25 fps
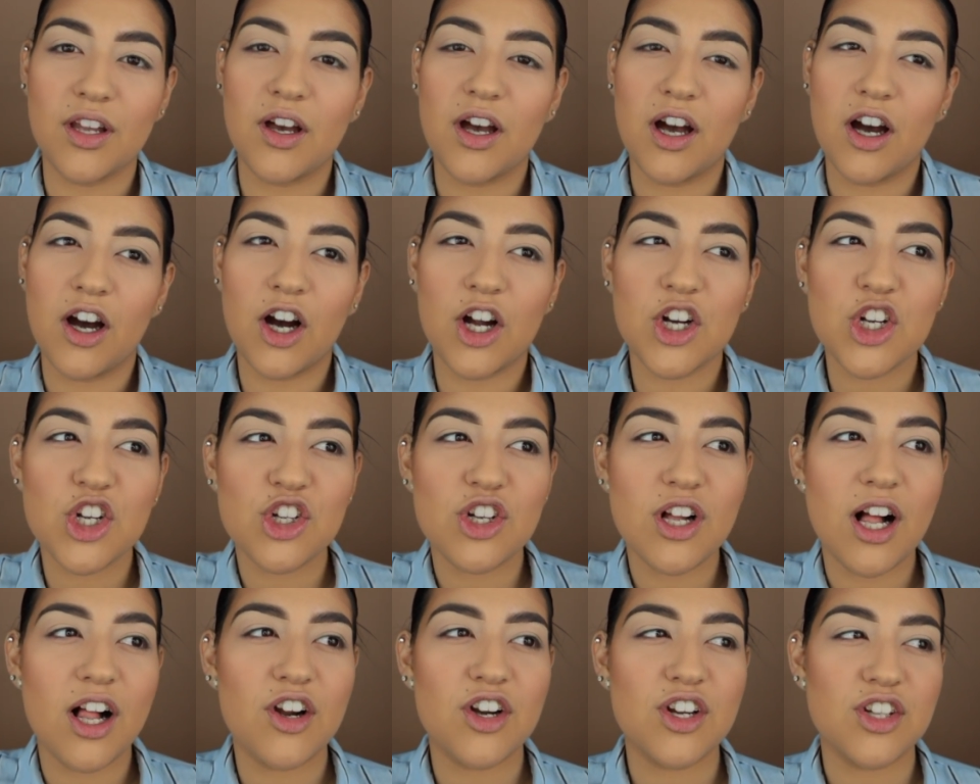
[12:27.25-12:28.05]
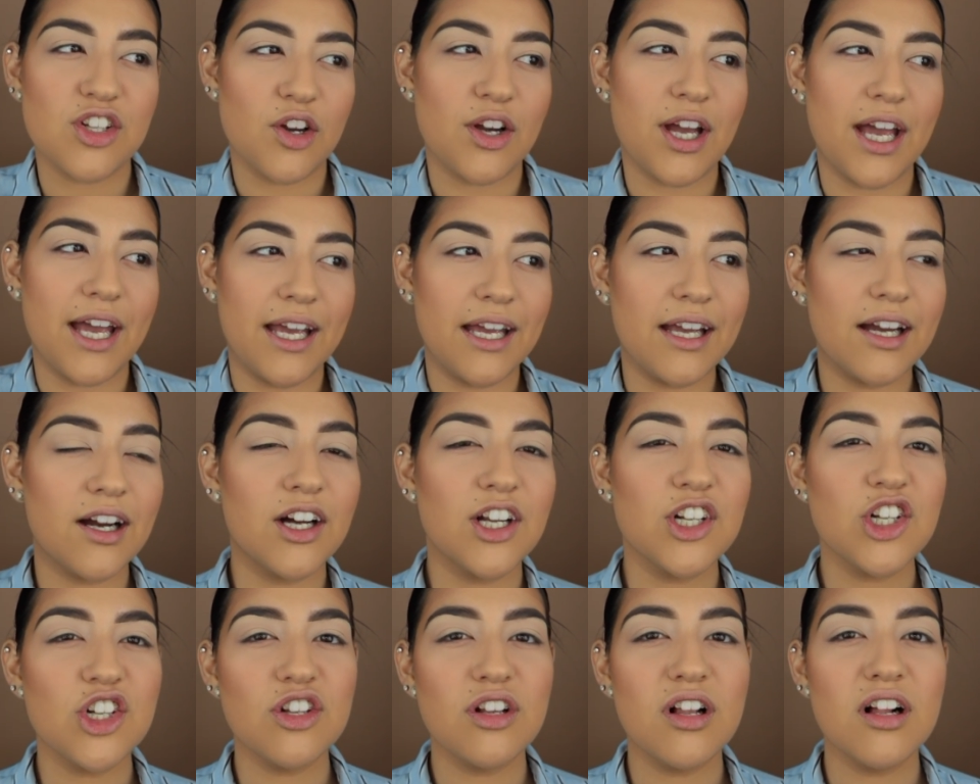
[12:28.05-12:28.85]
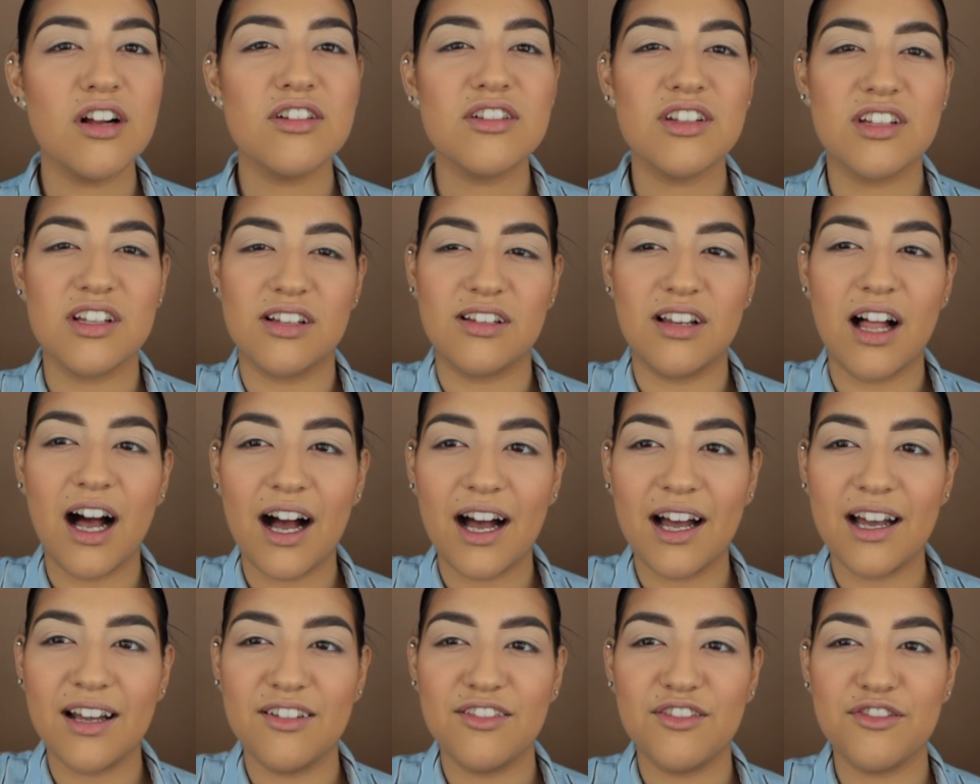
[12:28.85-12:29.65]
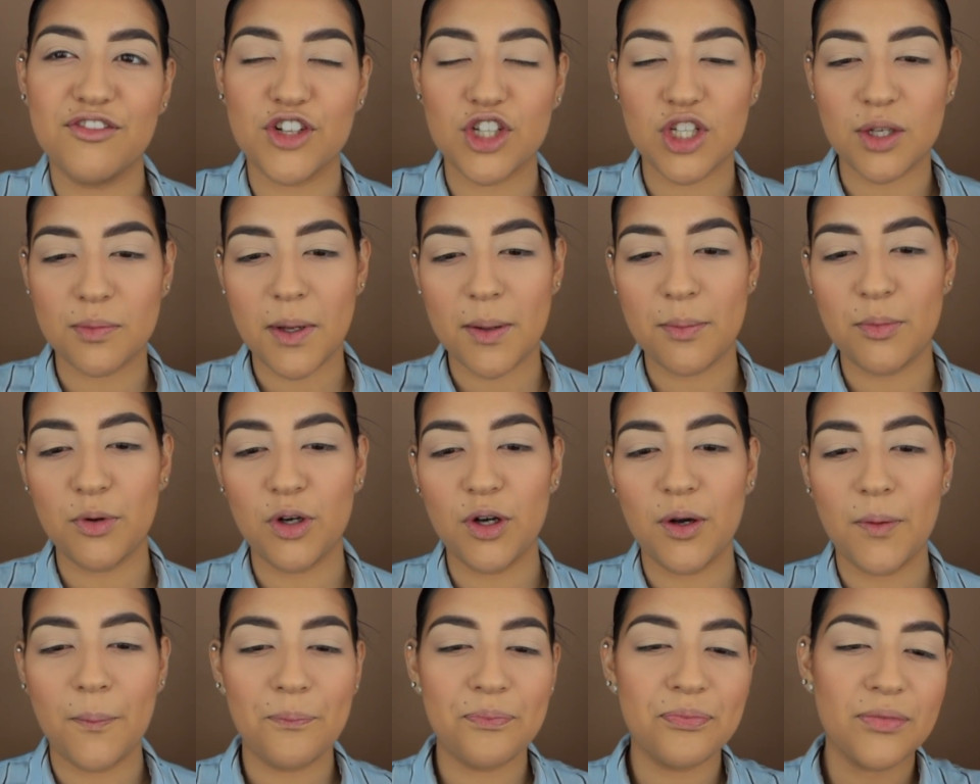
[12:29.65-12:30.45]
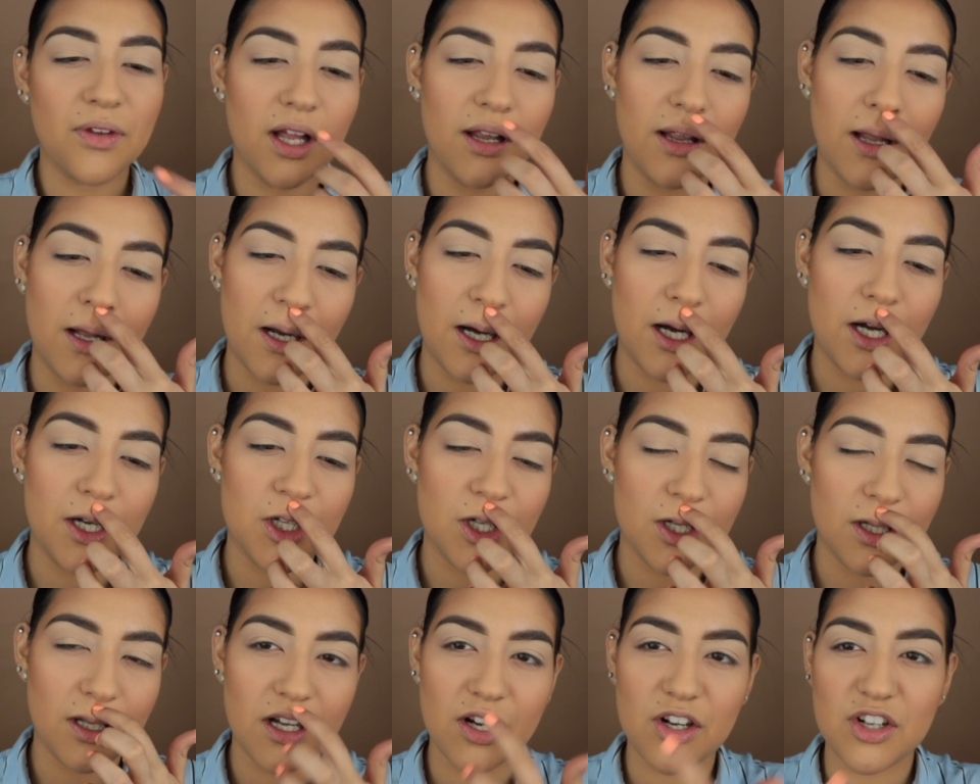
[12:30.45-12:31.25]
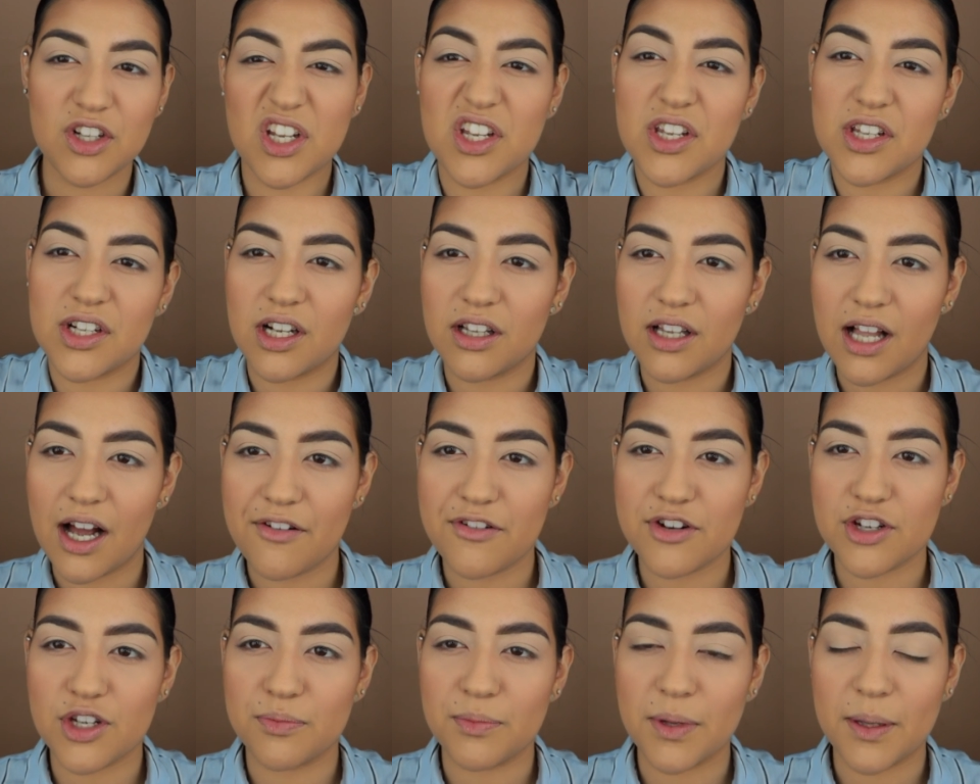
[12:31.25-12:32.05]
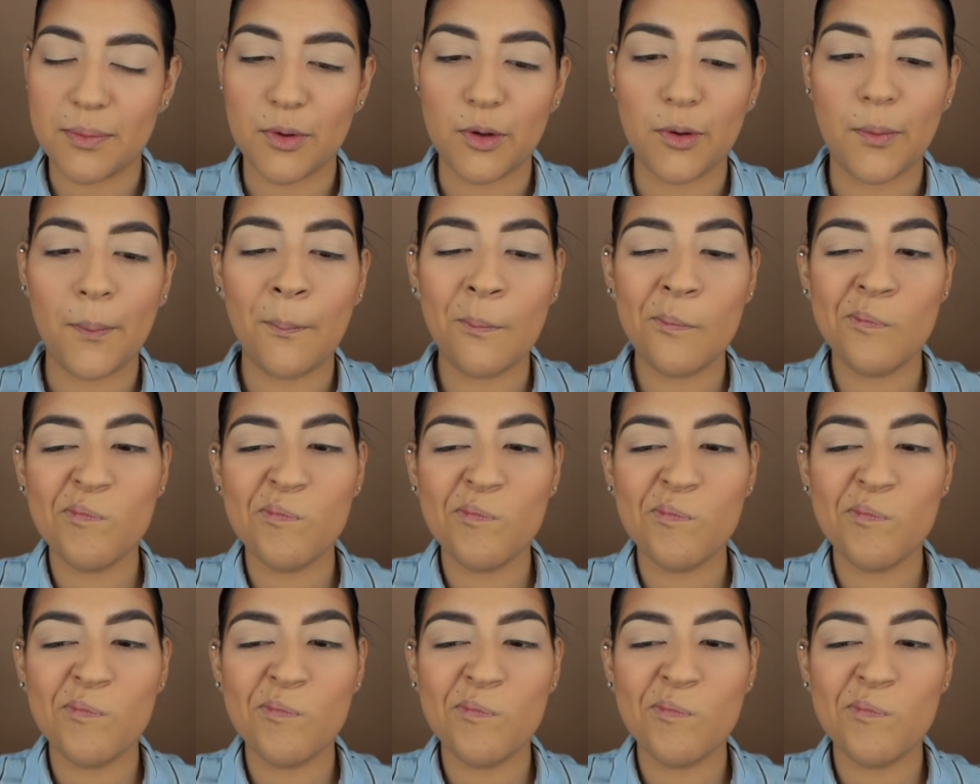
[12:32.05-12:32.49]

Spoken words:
$100, okay, $100 is a lot for some people. Well, $100 isn't a lot for some people.